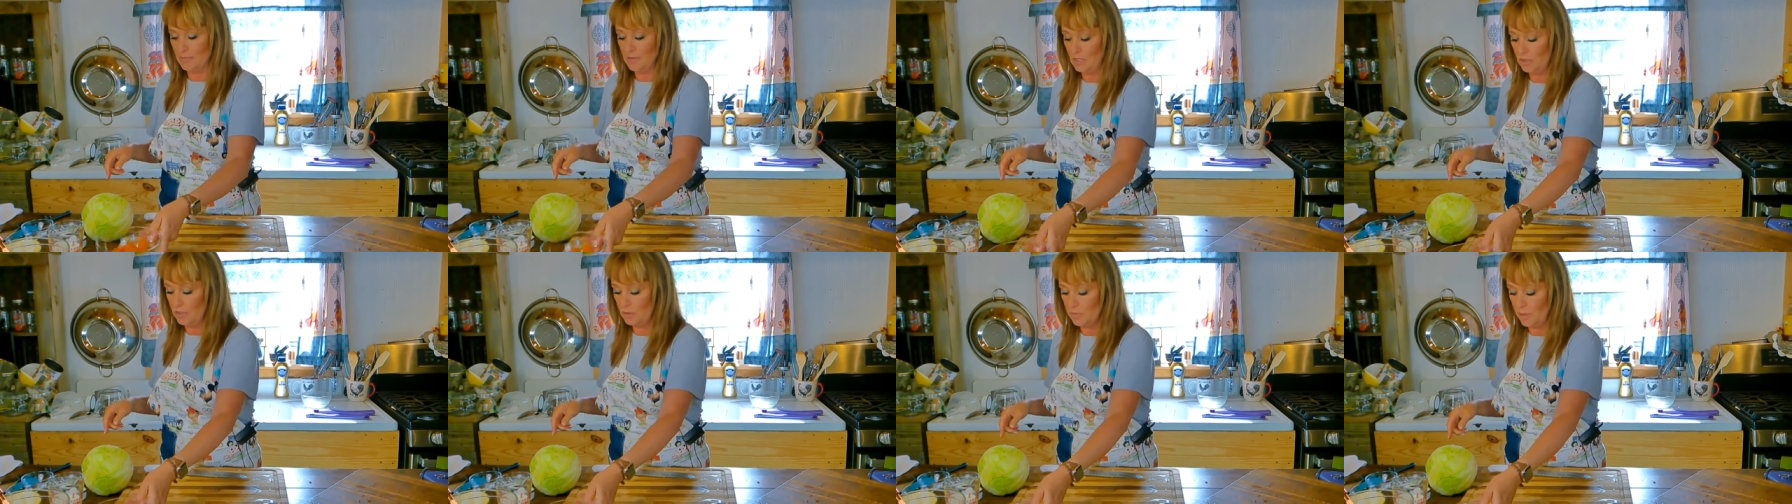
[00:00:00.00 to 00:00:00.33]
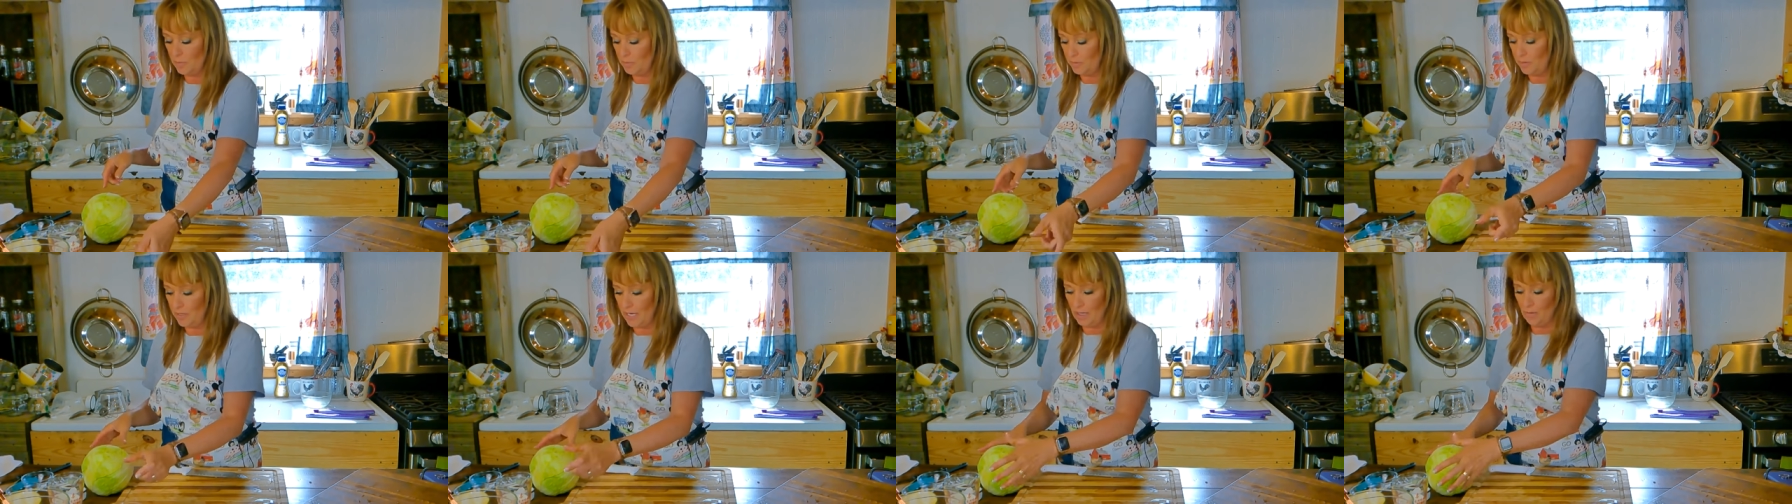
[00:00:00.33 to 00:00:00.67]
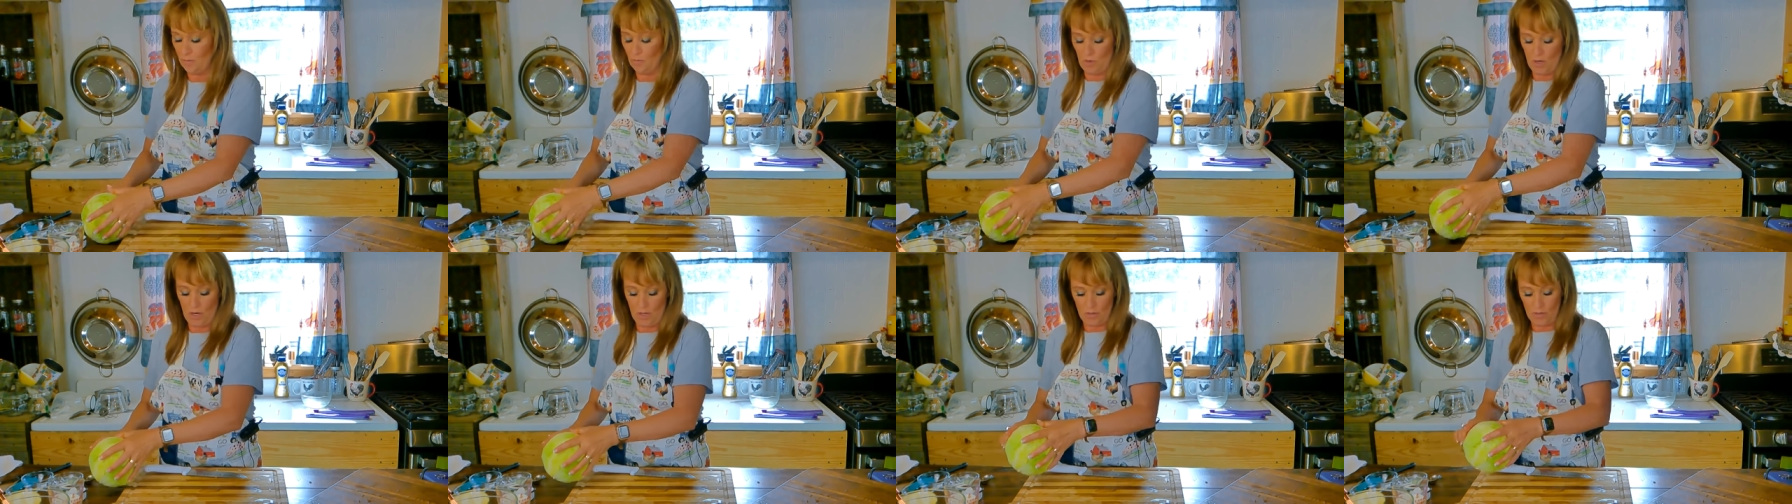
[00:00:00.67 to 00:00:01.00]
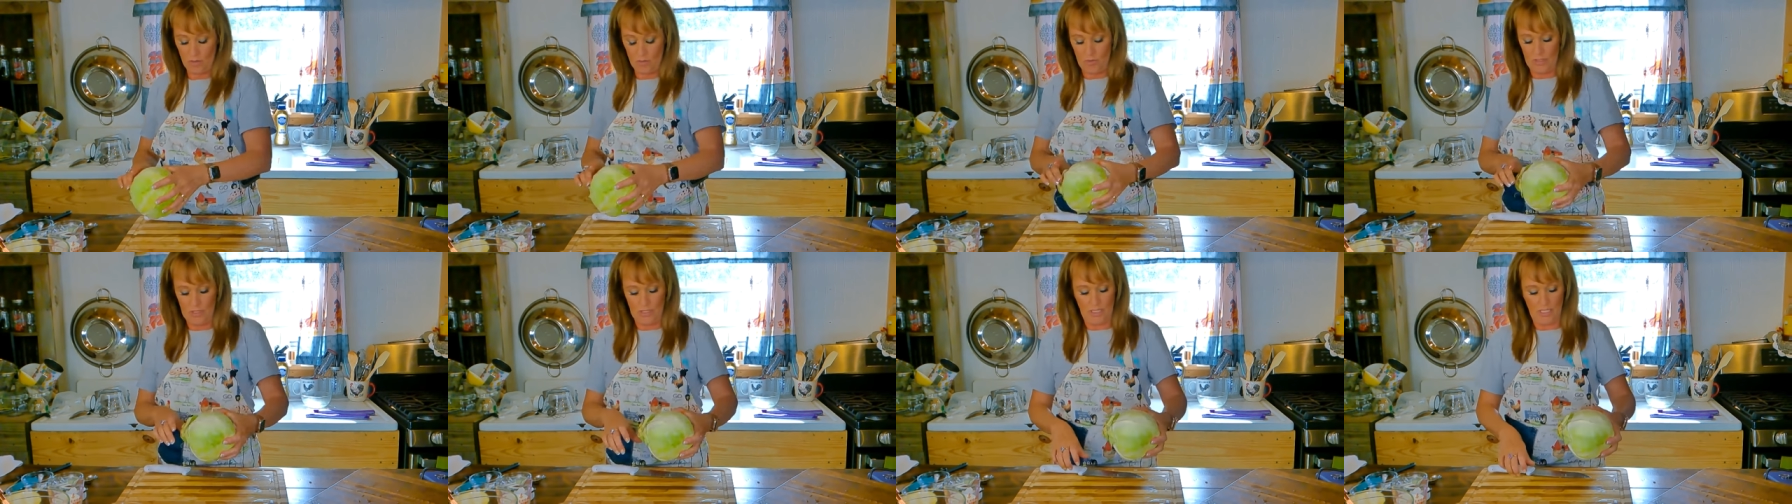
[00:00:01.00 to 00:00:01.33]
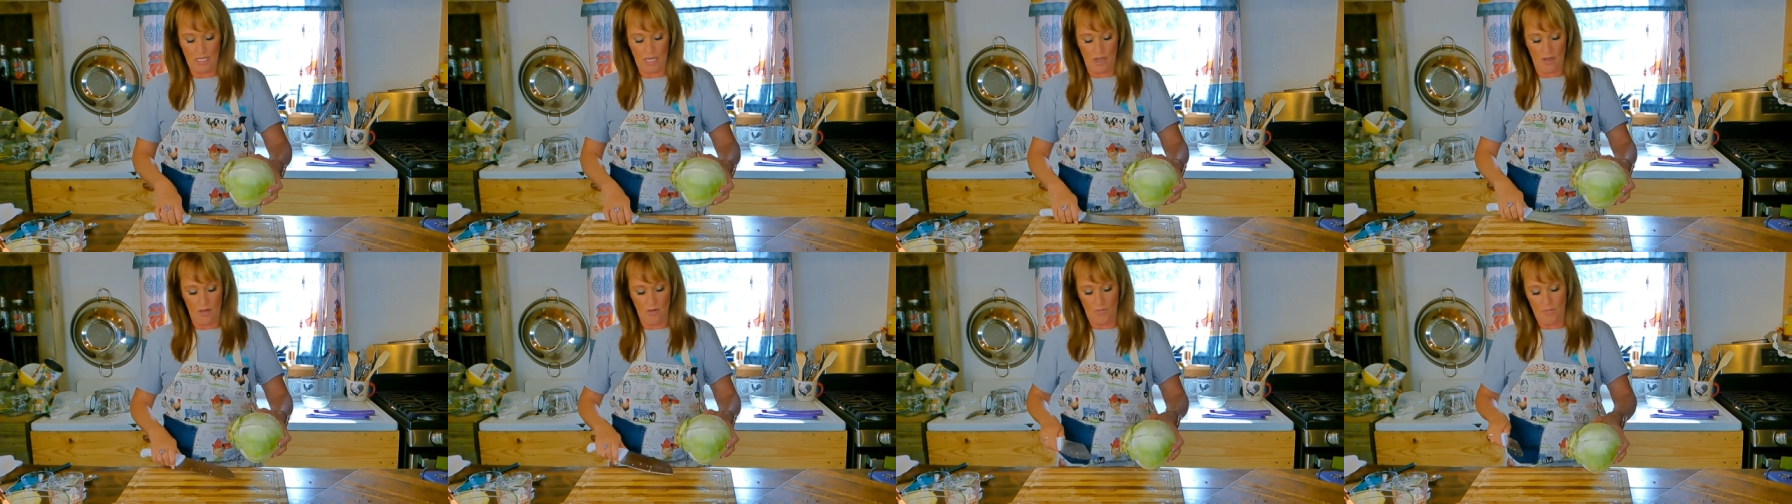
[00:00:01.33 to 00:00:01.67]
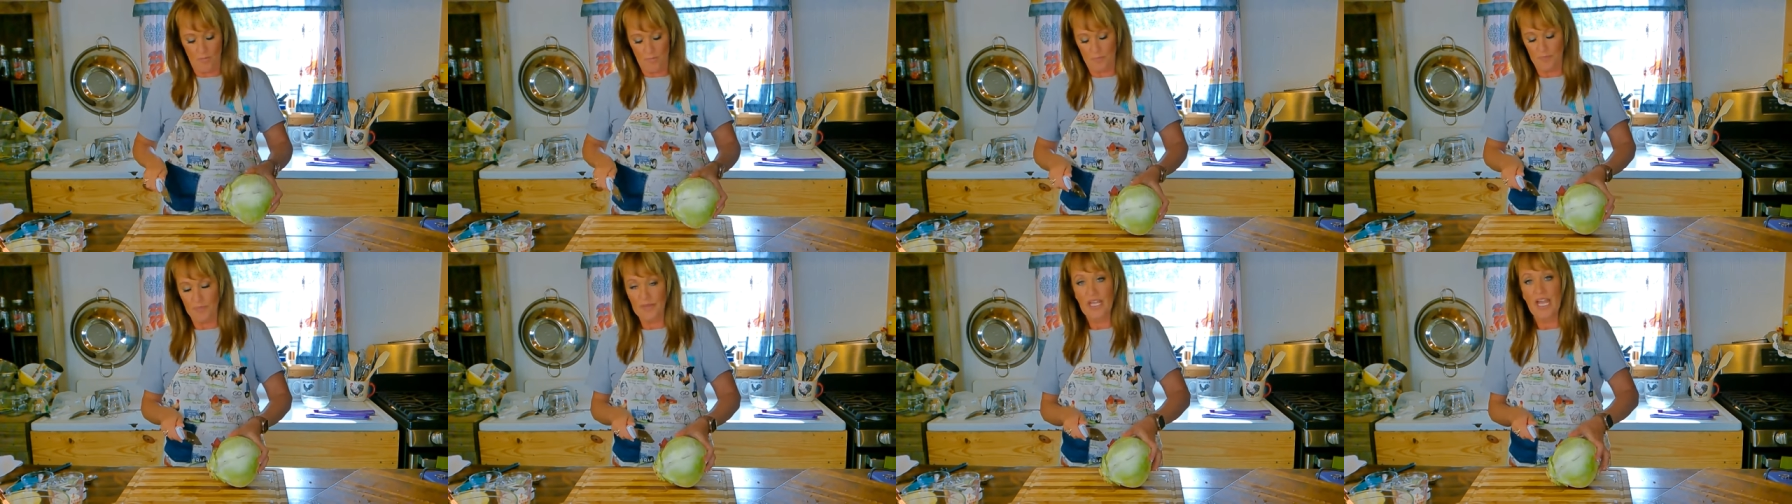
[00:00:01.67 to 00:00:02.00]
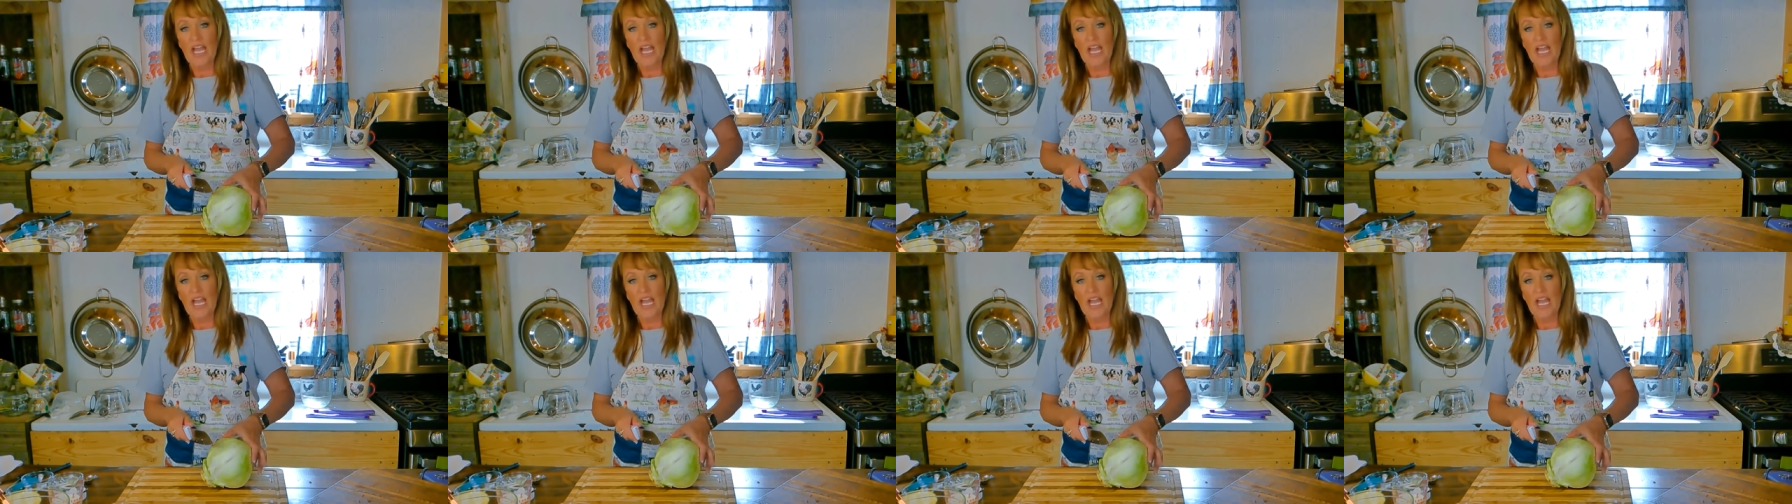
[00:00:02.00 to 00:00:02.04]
I'm doing my prep work with y'all